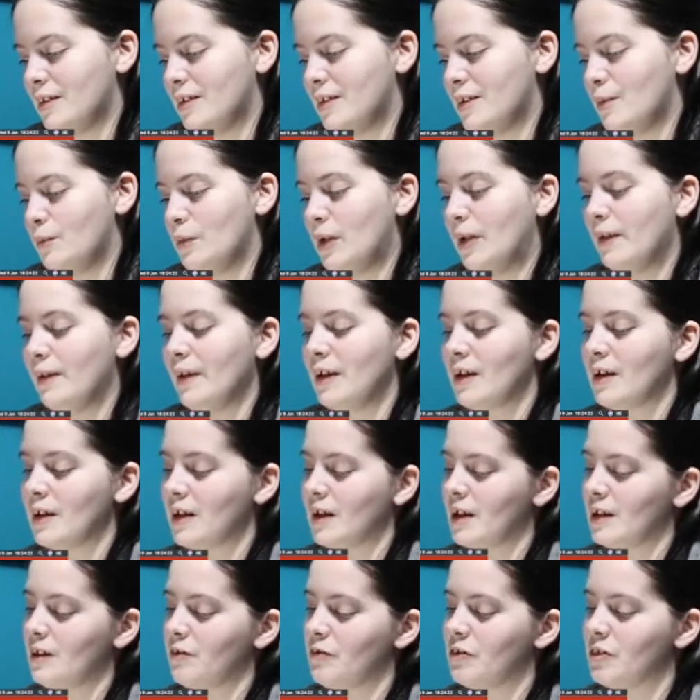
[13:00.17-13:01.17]
to me, that
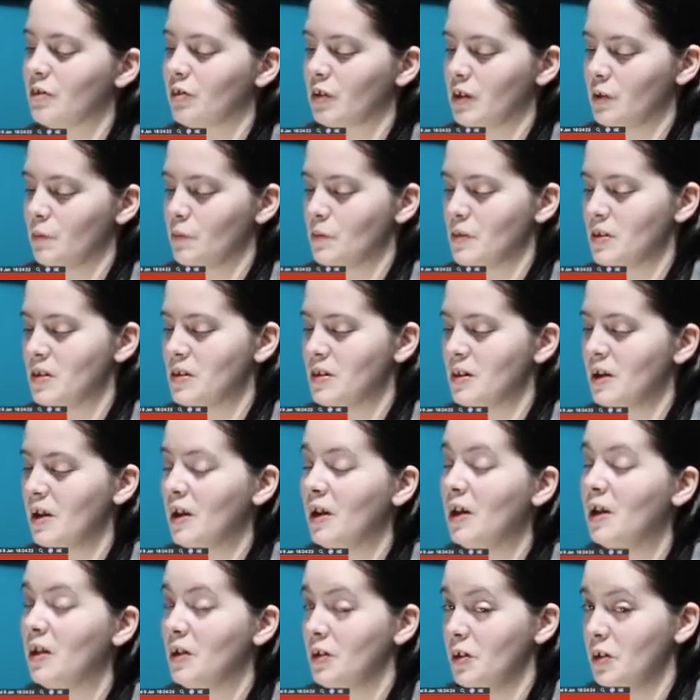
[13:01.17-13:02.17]
kind of screams,
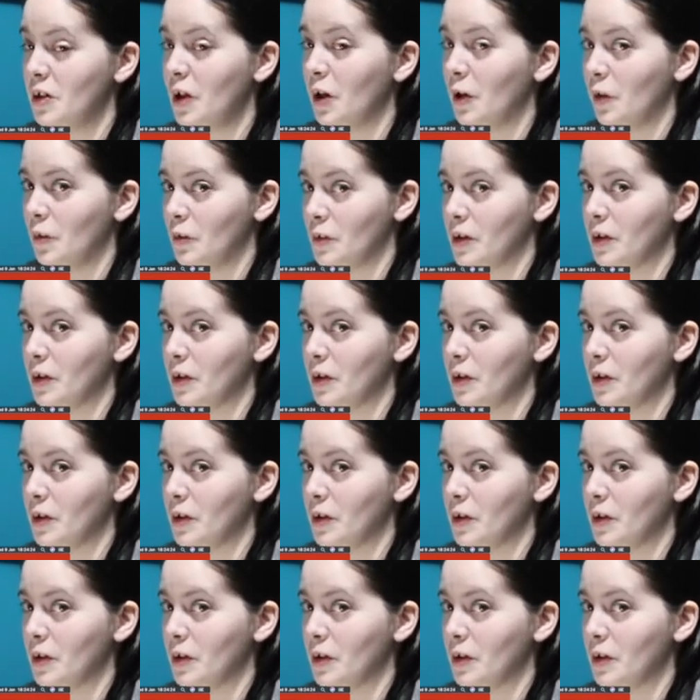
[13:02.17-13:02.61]
no,